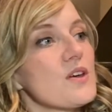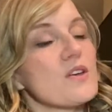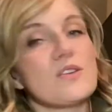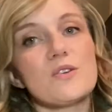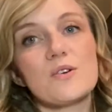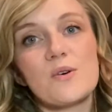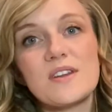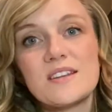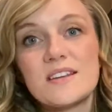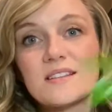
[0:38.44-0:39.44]
You're going
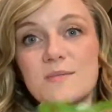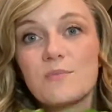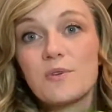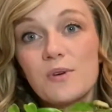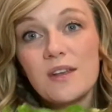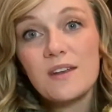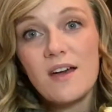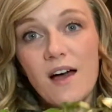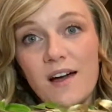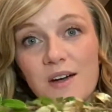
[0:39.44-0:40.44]
to get some green
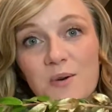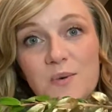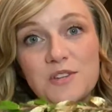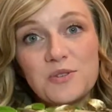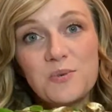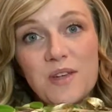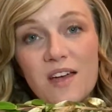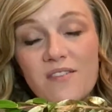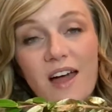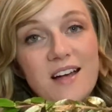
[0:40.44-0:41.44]
huck, which we
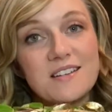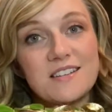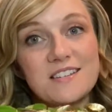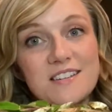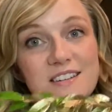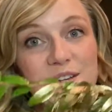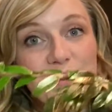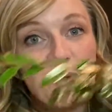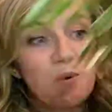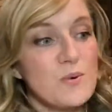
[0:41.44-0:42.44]
have accented in
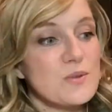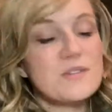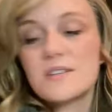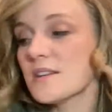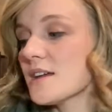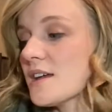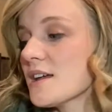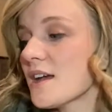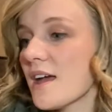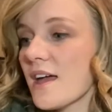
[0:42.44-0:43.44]
gold,
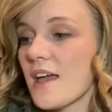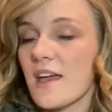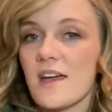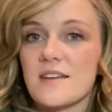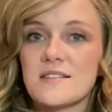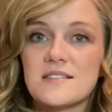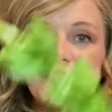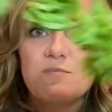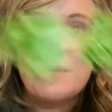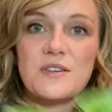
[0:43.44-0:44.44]
and
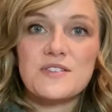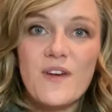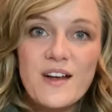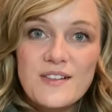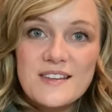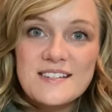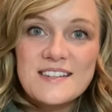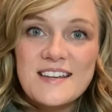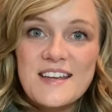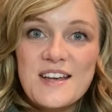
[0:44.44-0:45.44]
some bells of Ireland.
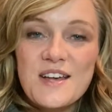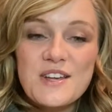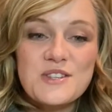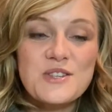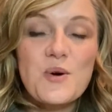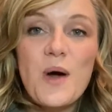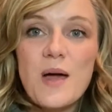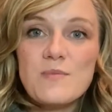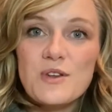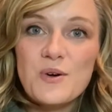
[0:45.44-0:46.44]
So I'm
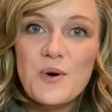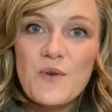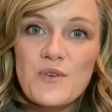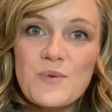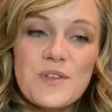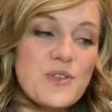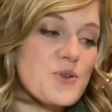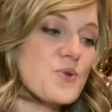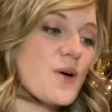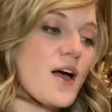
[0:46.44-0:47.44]
gonna go over with
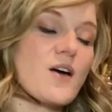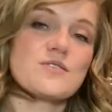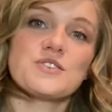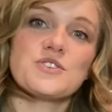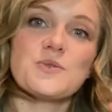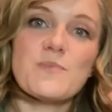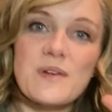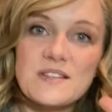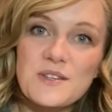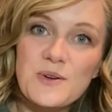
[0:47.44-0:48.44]
you how to do a
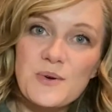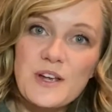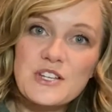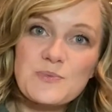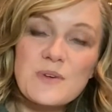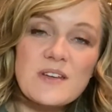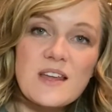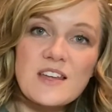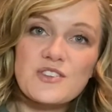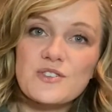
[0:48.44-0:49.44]
basic arrangement
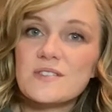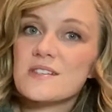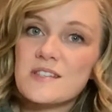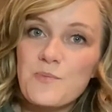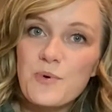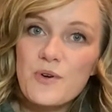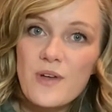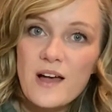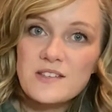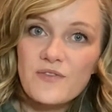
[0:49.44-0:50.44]
in just a simple
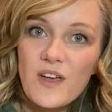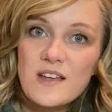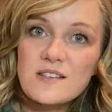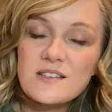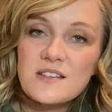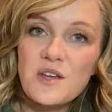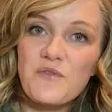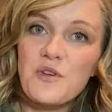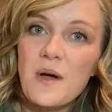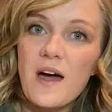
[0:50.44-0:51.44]
glass vase. If
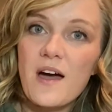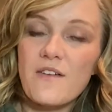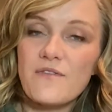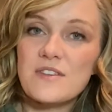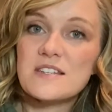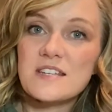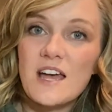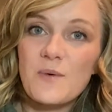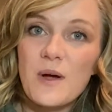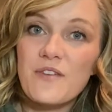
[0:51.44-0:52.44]
you have the
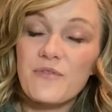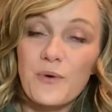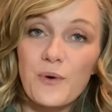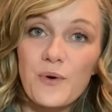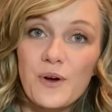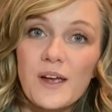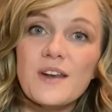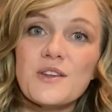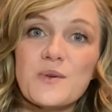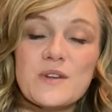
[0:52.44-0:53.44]
DIY floral
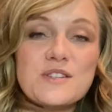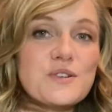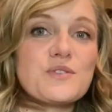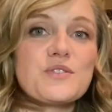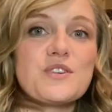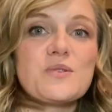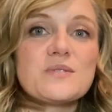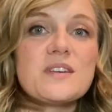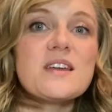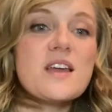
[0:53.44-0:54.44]
grid, you could certainly use
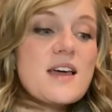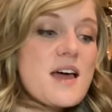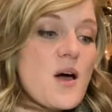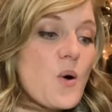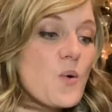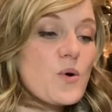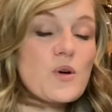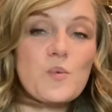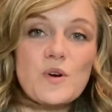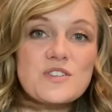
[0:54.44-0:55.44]
it, or
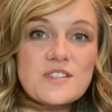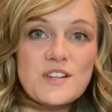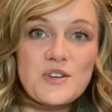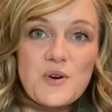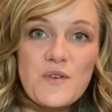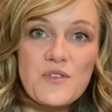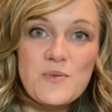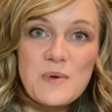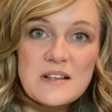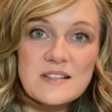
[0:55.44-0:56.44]
we're just gonna go over the
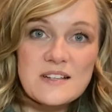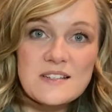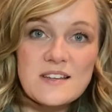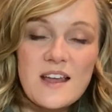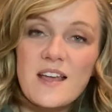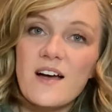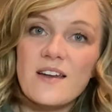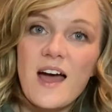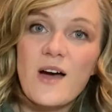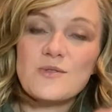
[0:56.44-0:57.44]
basics today on
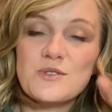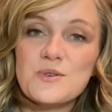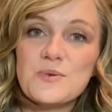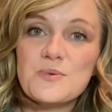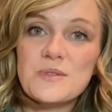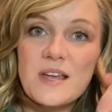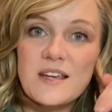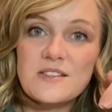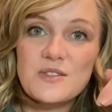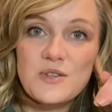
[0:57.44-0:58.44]
how to
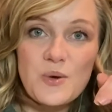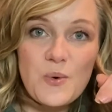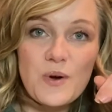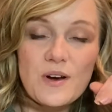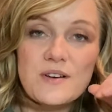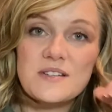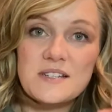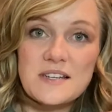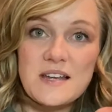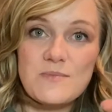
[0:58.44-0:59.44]
lace your
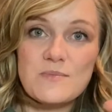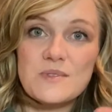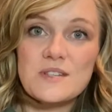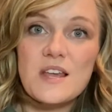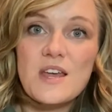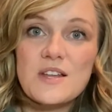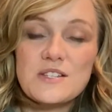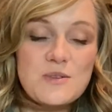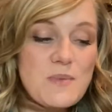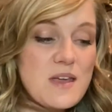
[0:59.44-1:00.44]
stems
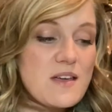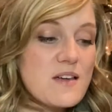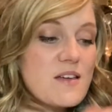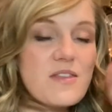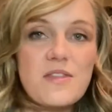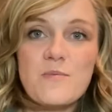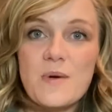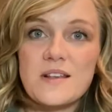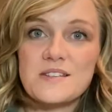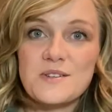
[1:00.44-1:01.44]
to make the
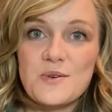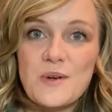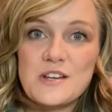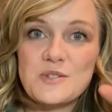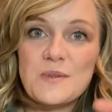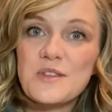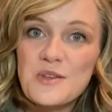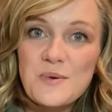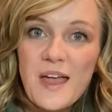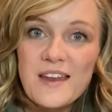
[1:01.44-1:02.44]
best arrangement that you
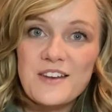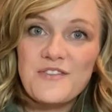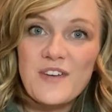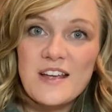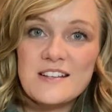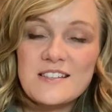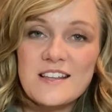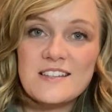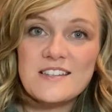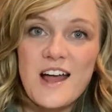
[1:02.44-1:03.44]
can in a vase
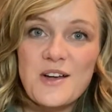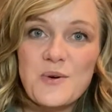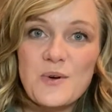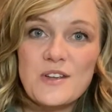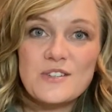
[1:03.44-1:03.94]
that's not going to